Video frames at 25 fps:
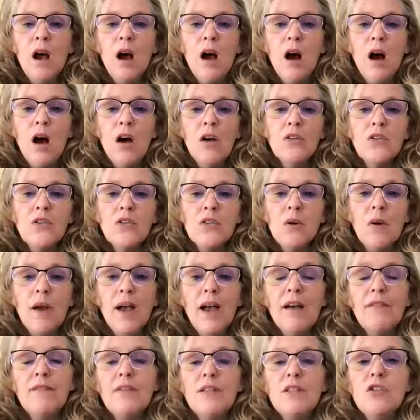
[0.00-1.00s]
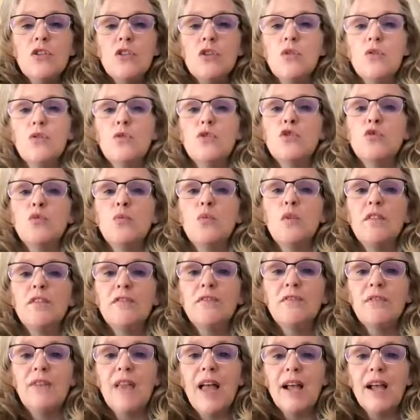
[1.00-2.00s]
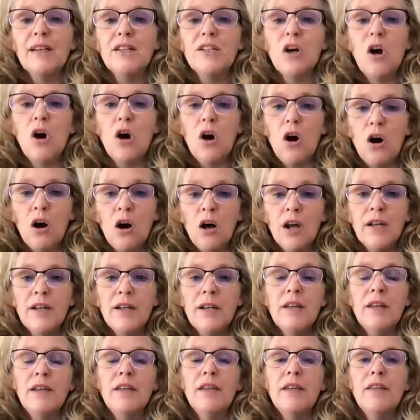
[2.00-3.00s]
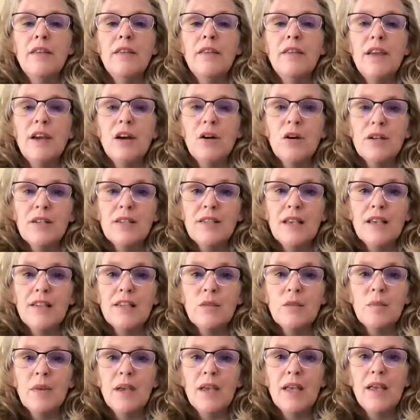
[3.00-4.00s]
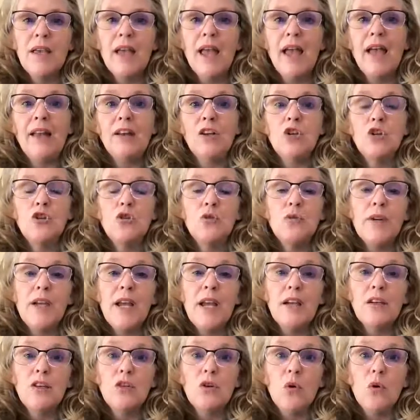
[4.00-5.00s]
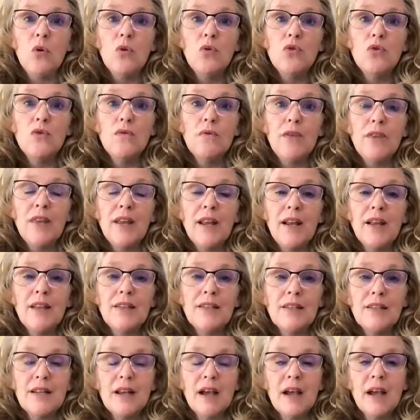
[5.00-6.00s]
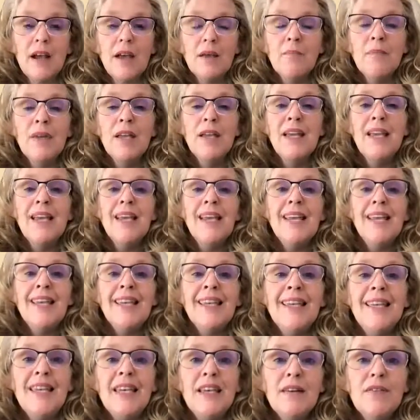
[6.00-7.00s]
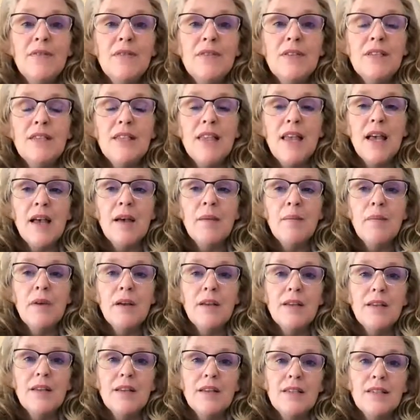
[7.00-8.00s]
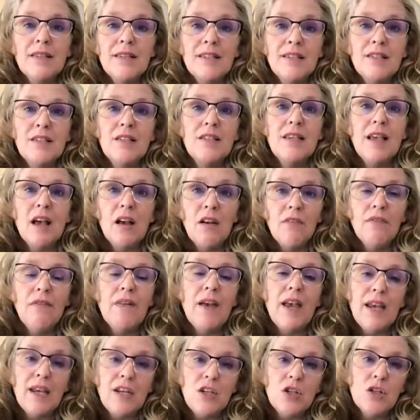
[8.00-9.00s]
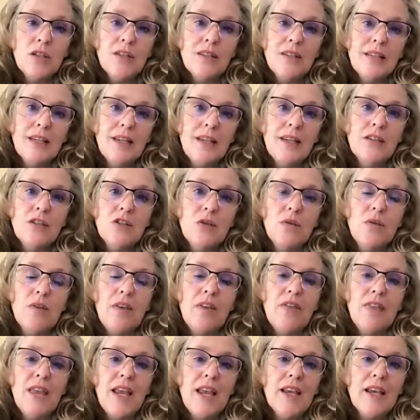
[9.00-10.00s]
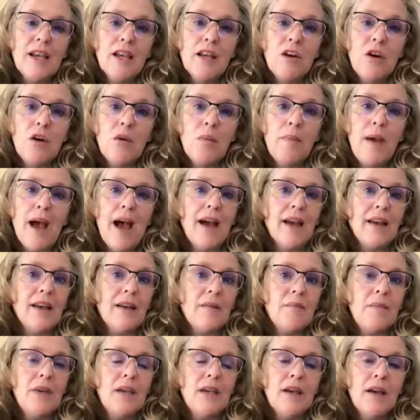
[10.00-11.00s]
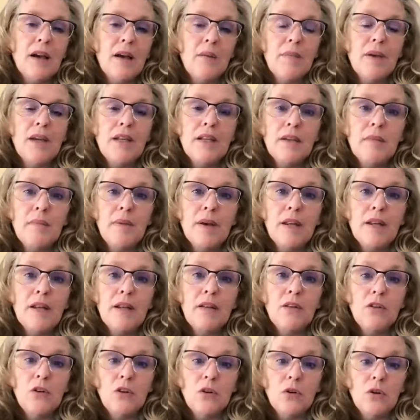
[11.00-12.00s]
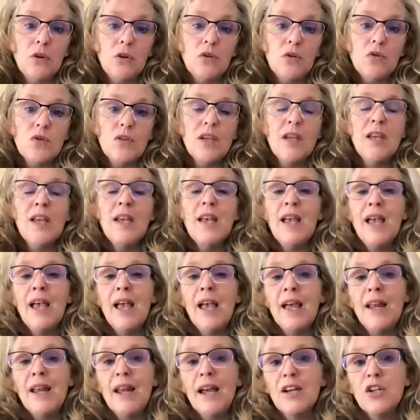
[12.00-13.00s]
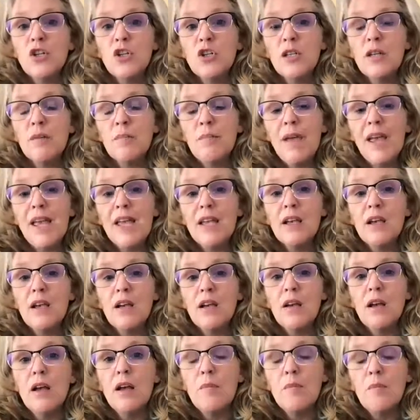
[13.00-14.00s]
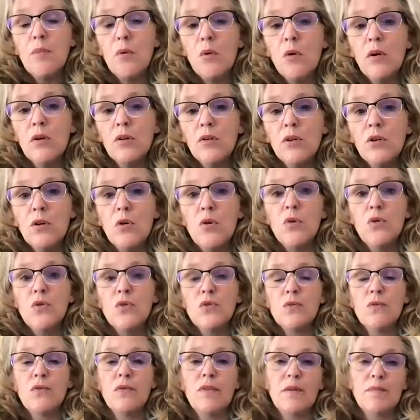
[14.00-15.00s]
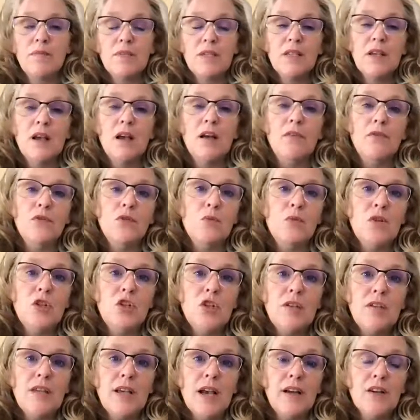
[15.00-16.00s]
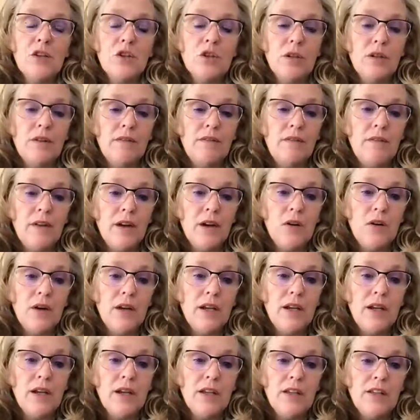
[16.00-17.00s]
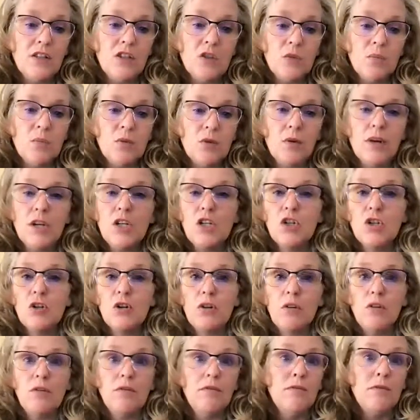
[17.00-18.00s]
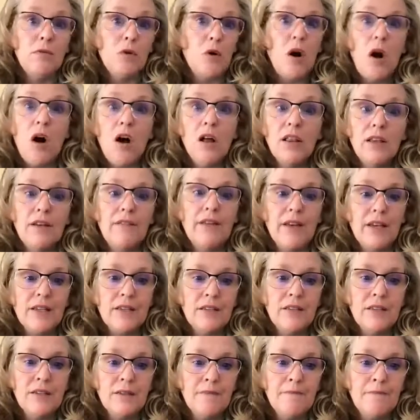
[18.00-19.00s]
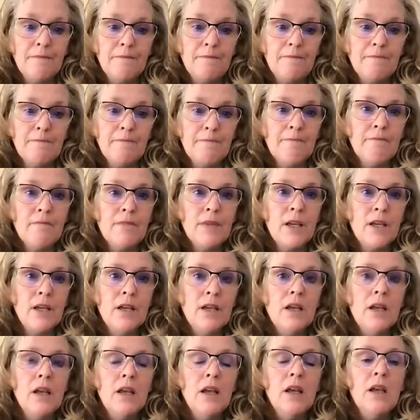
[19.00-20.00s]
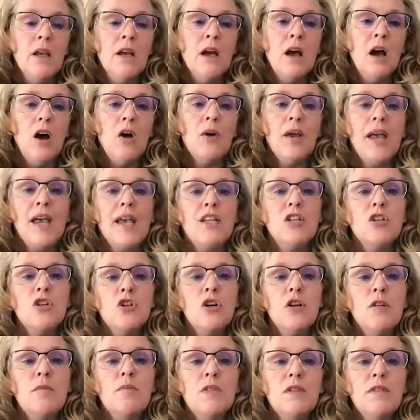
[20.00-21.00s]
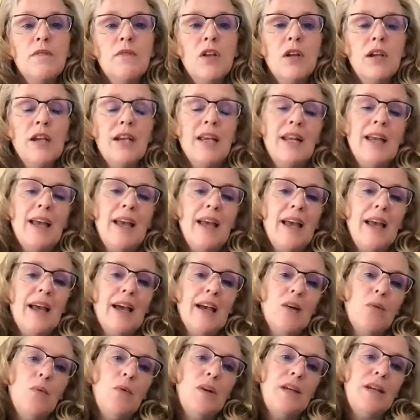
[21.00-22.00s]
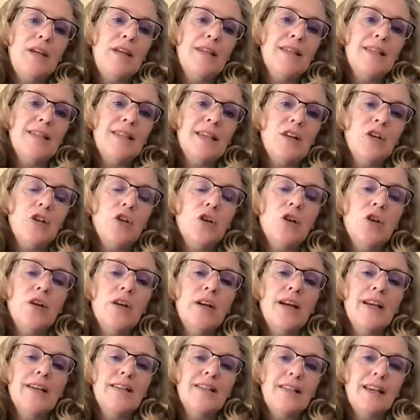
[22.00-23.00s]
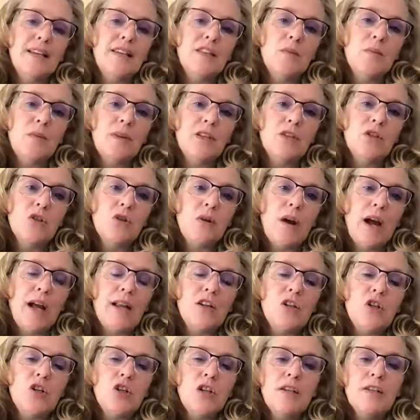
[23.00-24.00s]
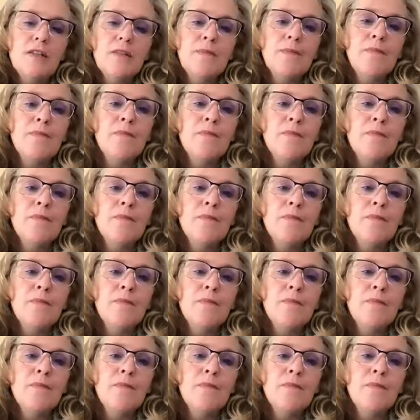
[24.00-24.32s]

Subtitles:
Also, having students reflect on their assessment and create goals for the next time gives them self-agency so that they can go back and become independent learners and actually make important goals for themselves, which is actually very inspirational for all of us. Okay, in terms of looking at equity-centered assessment strategies,